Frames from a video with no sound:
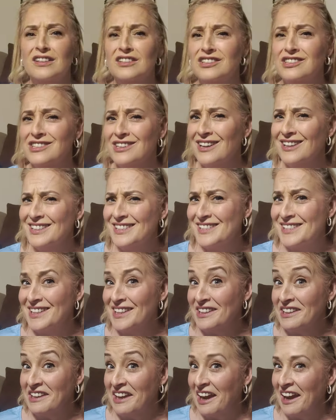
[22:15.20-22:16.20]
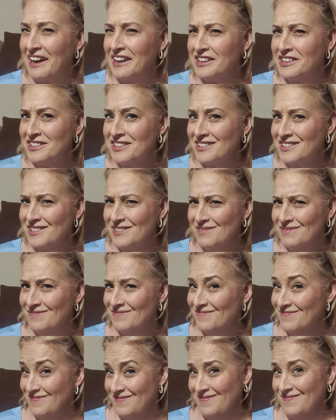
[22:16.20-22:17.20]
Just in case
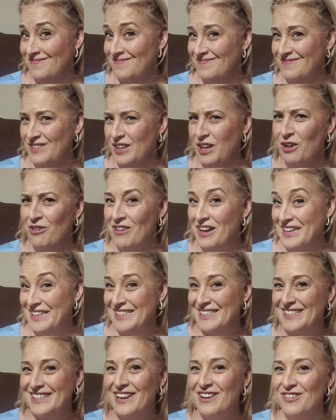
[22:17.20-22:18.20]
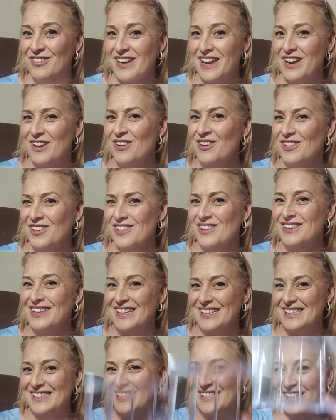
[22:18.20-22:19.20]
you wanted to know what I hauled,
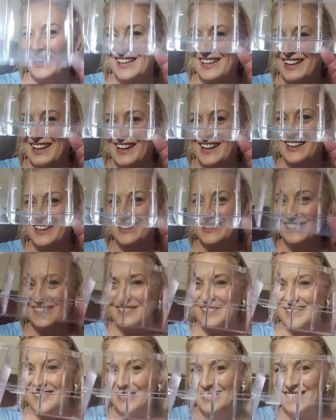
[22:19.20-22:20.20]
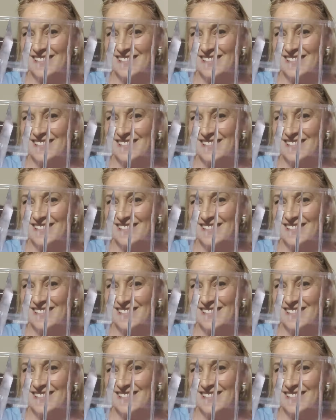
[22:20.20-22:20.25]
it's a case.